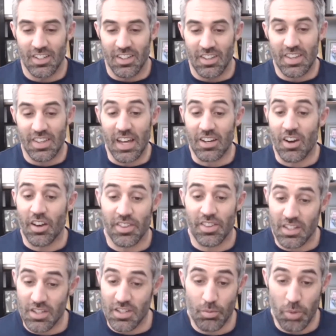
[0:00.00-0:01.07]
that
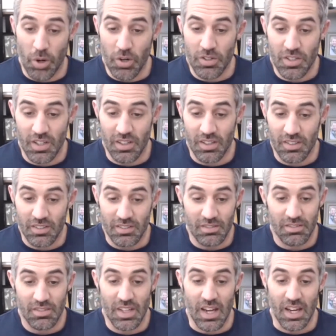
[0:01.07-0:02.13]
authentic person
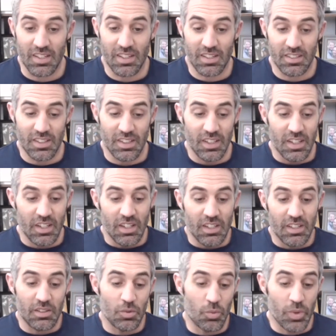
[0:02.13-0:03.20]
that
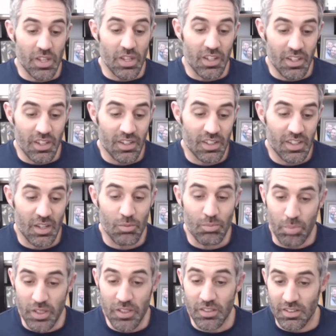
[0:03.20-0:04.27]
we can
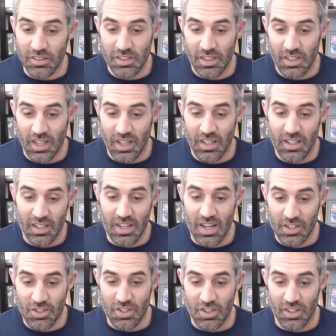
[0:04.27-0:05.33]
build a
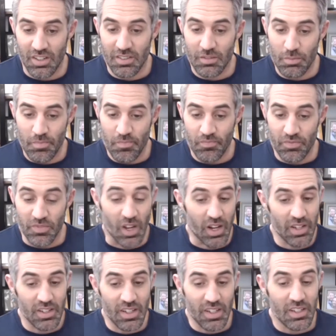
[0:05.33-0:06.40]
connection,
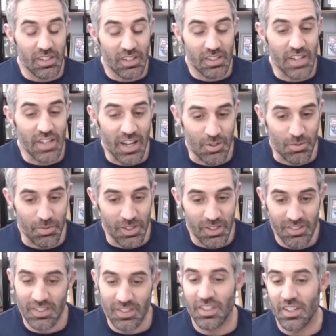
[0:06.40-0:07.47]
not an
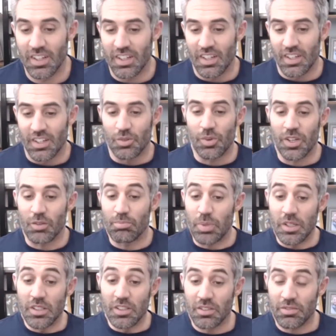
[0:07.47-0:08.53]
attachment. We can
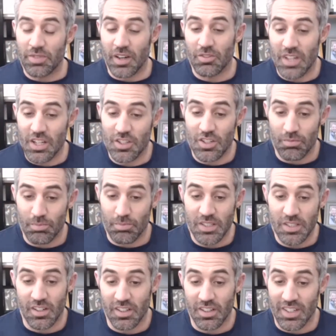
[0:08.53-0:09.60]
build a foundation
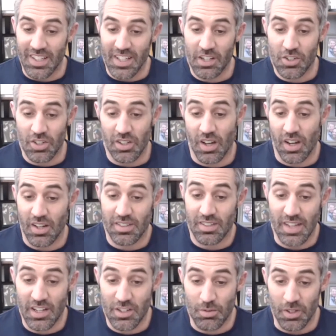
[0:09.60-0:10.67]
based on connection, not
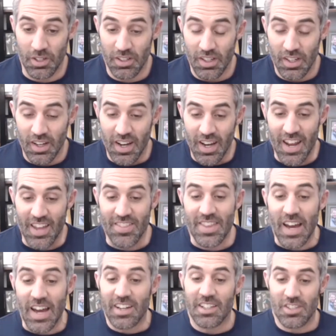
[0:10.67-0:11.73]
attachment. And
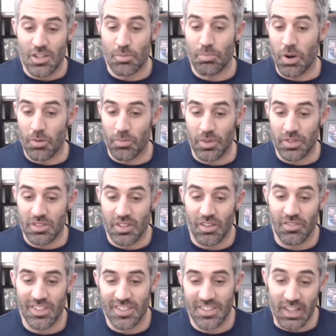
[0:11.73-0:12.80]
that is the purpose of
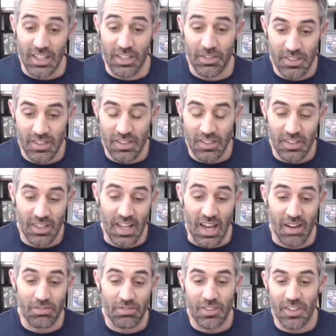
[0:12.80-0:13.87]
this Lift, Laugh,